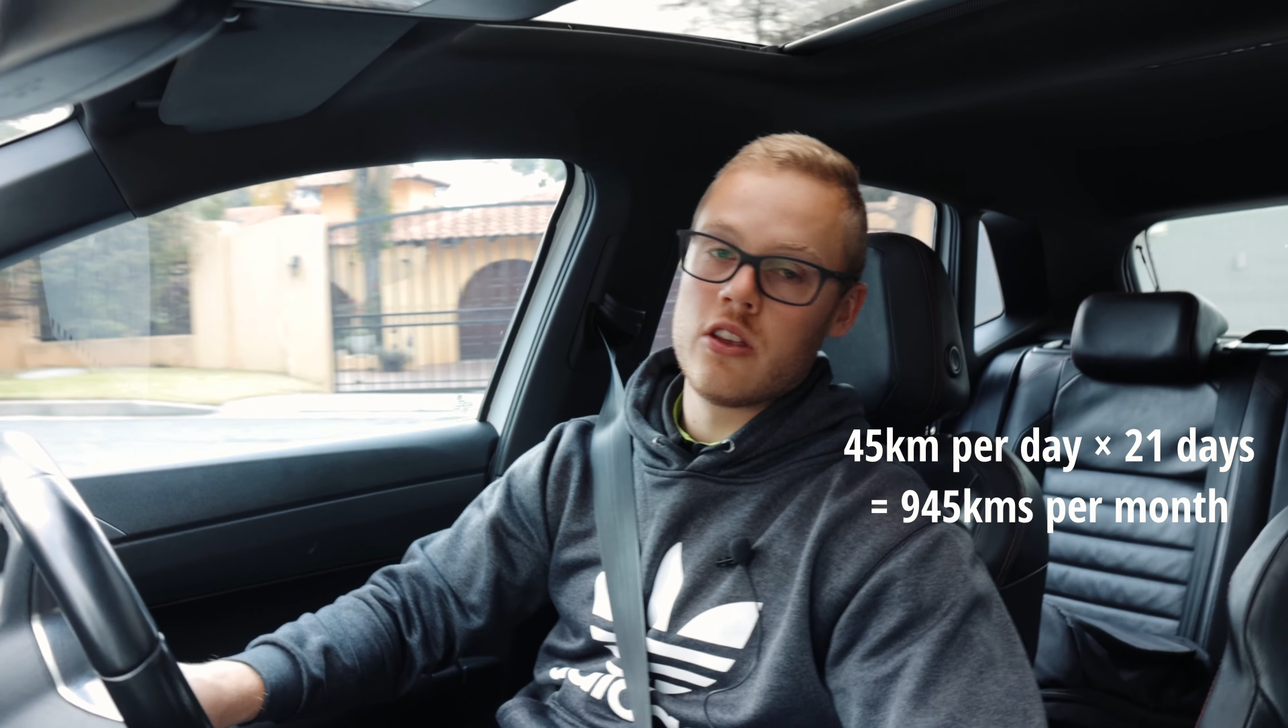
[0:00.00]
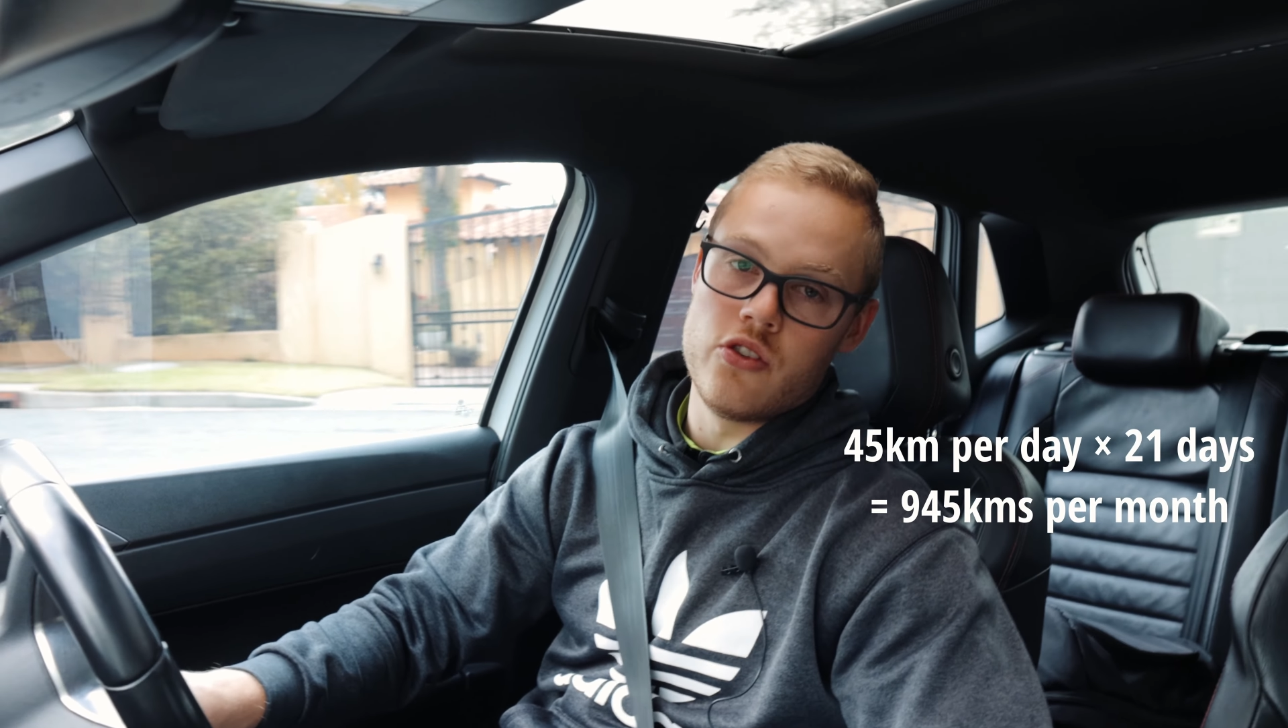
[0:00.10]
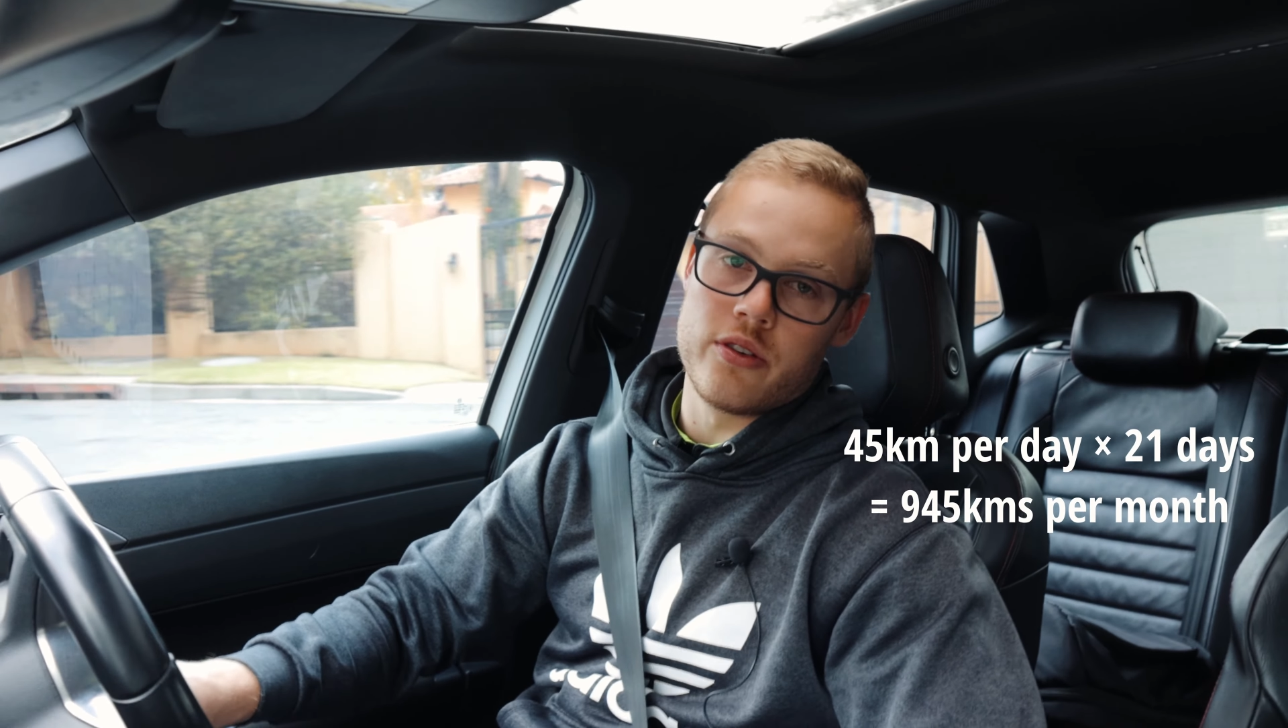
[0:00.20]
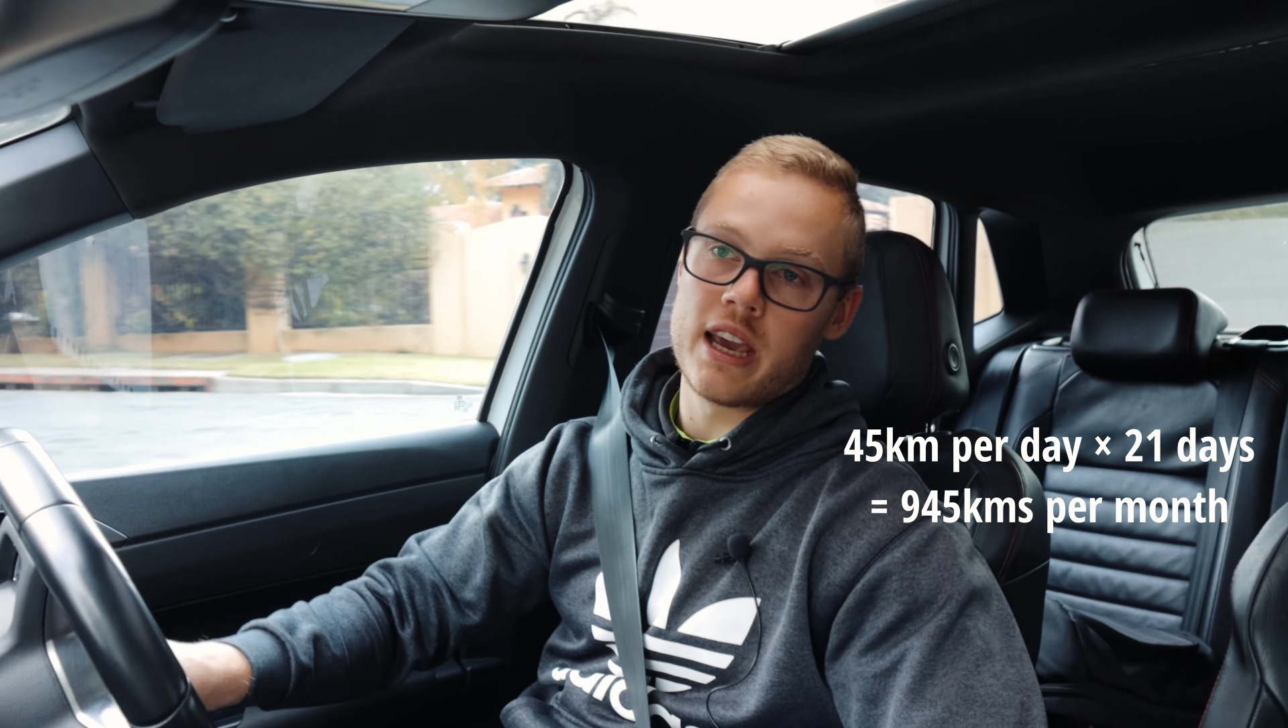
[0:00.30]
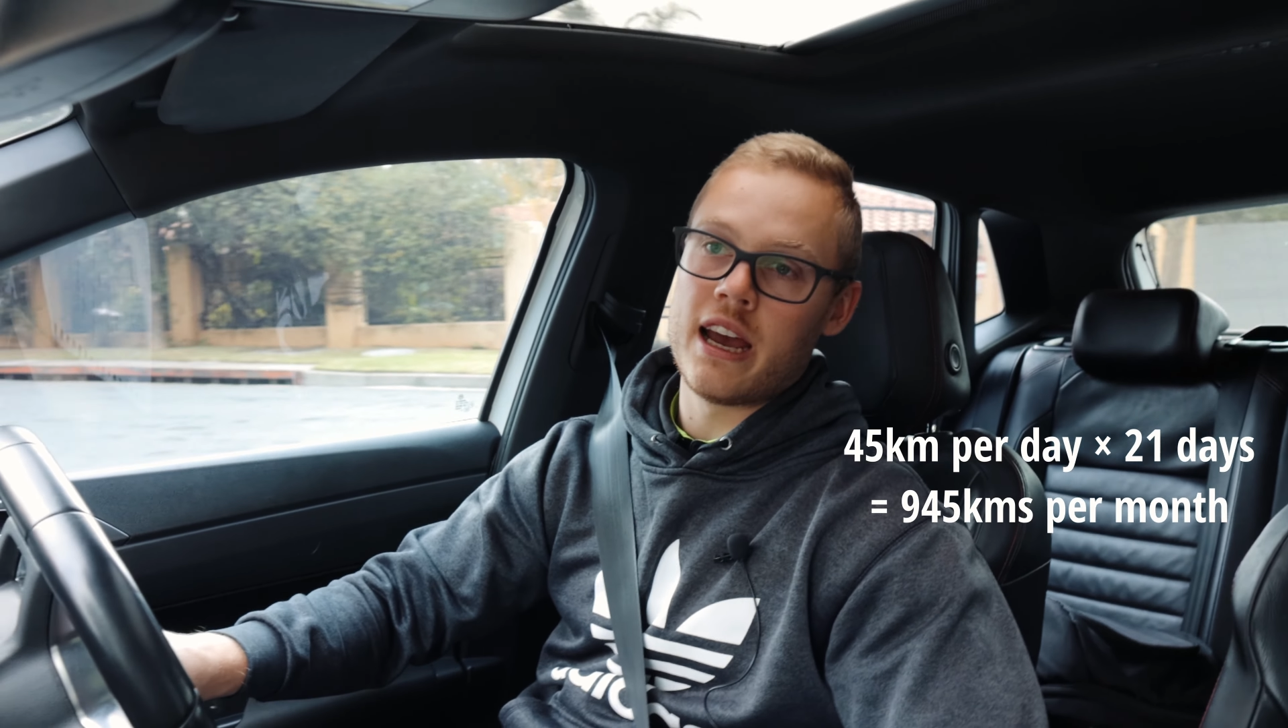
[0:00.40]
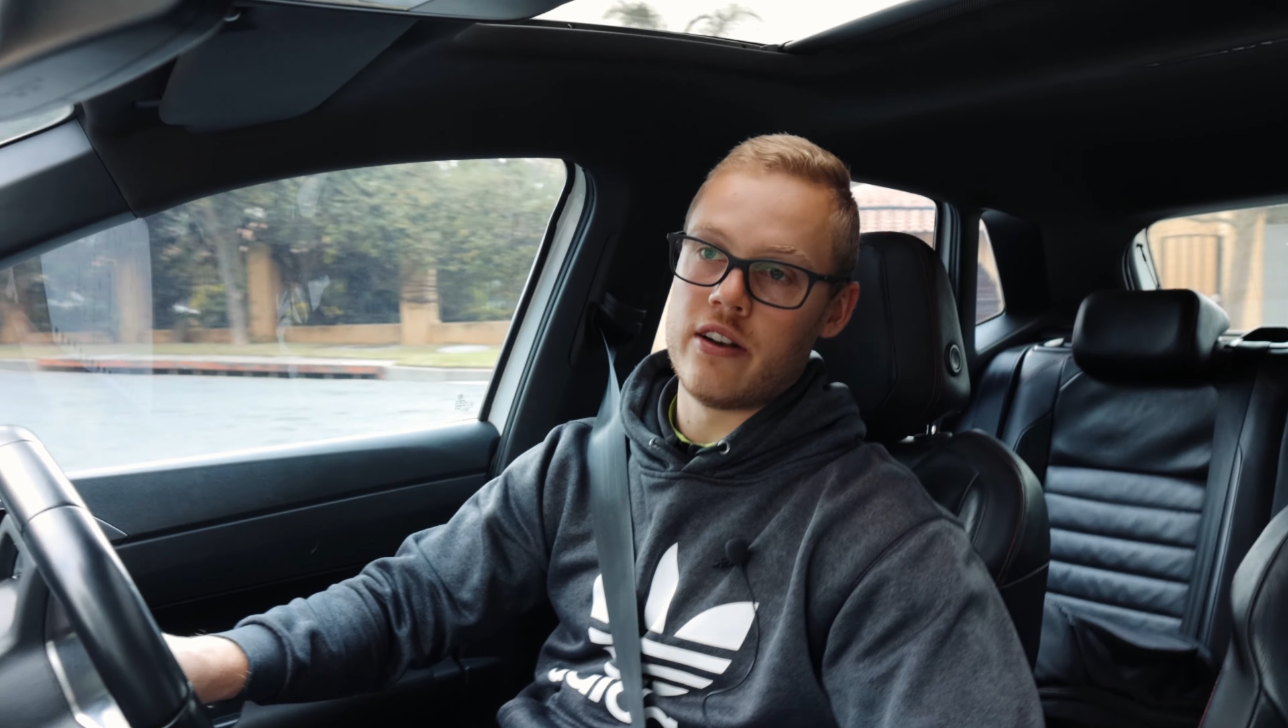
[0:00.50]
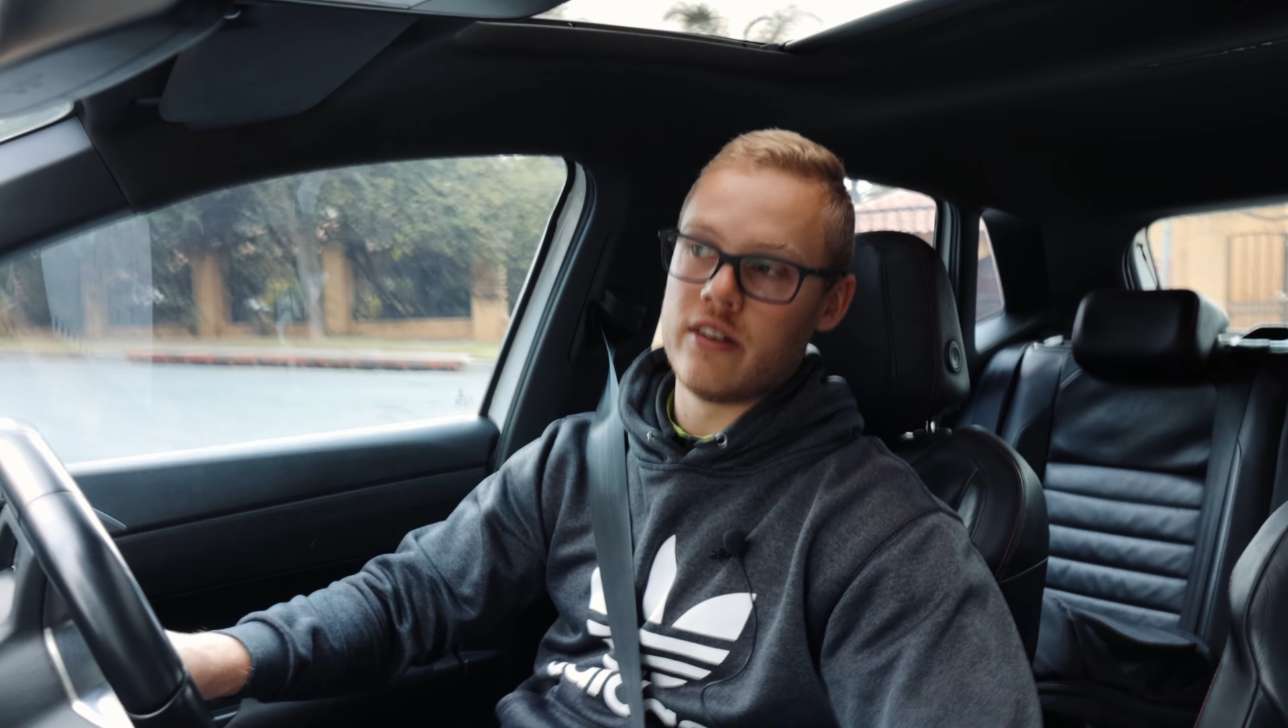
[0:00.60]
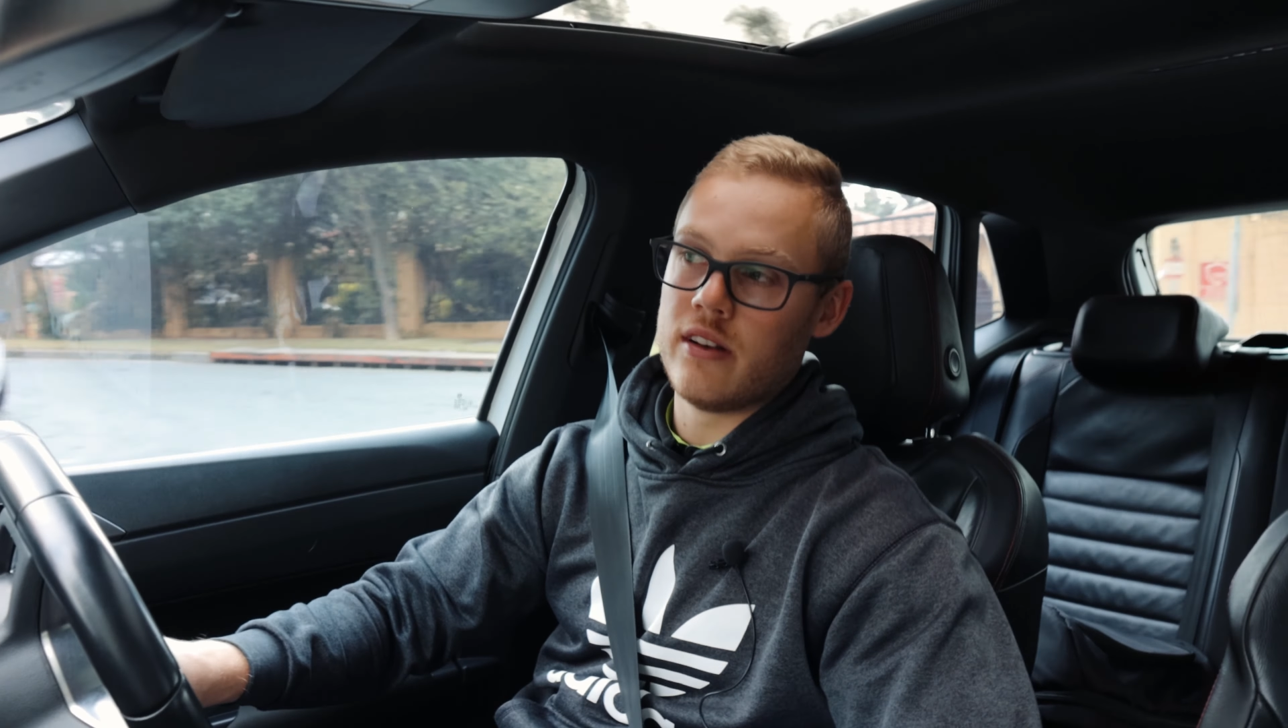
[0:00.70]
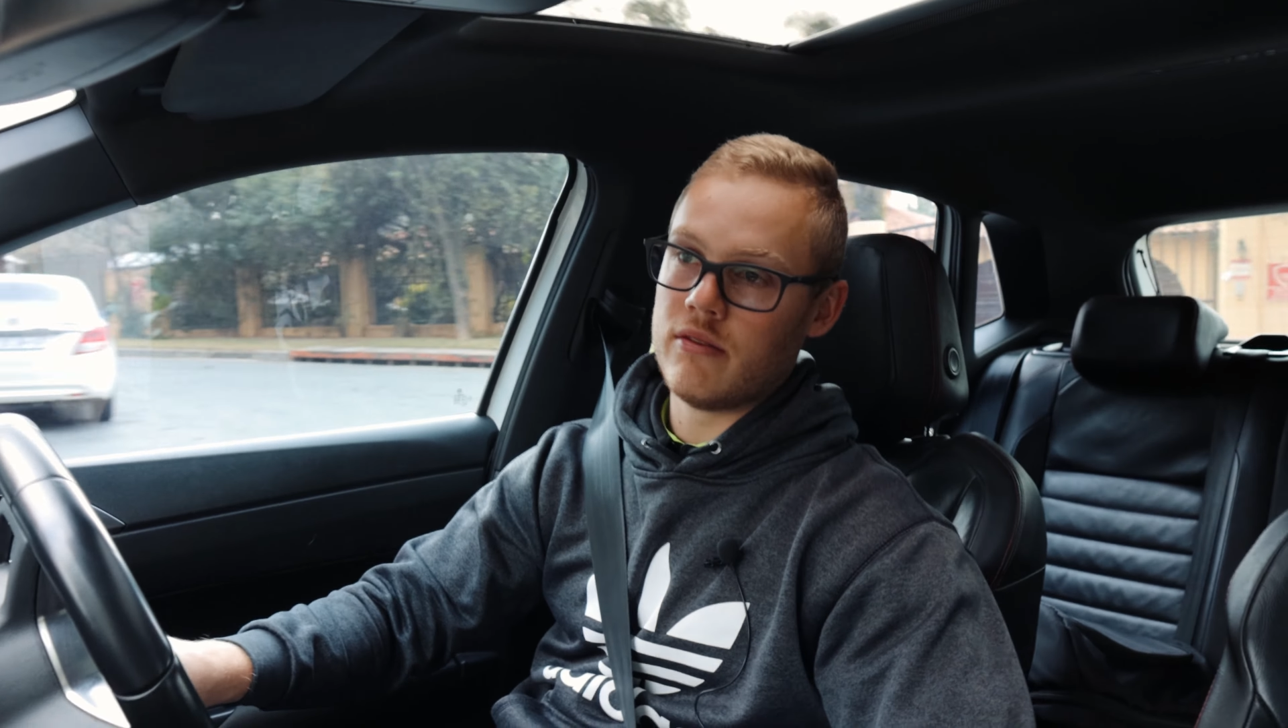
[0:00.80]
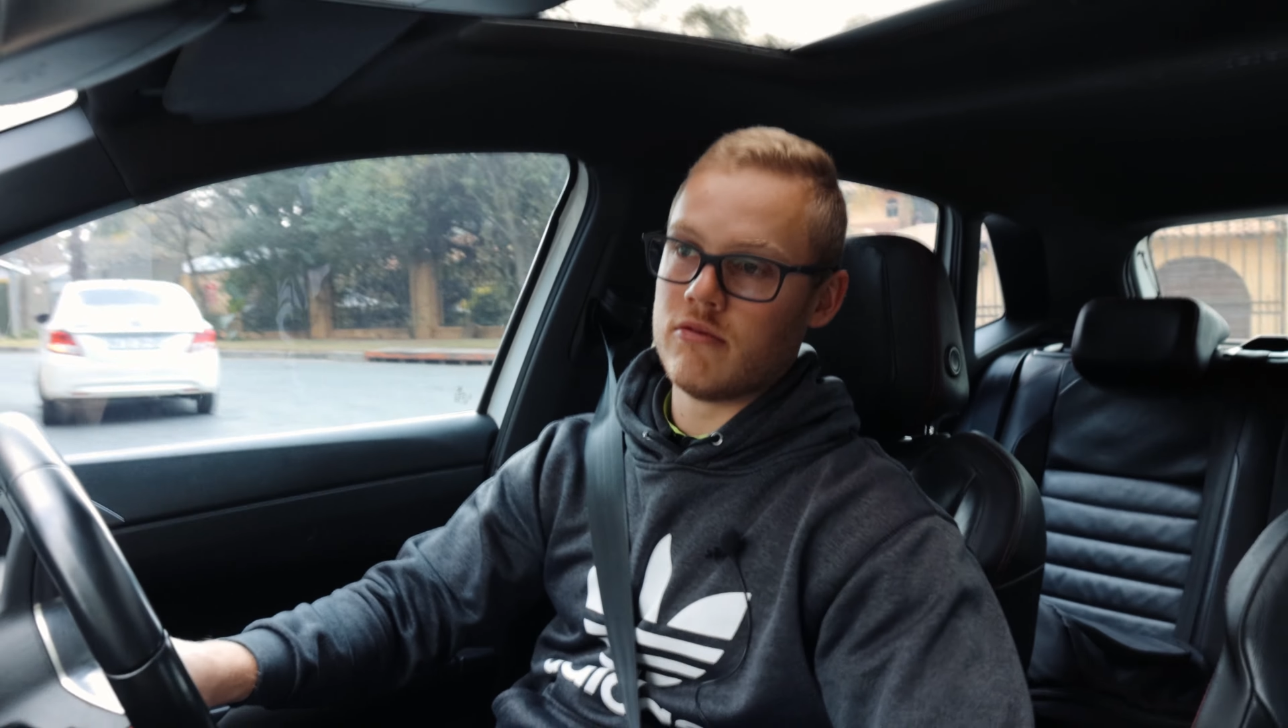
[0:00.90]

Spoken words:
you can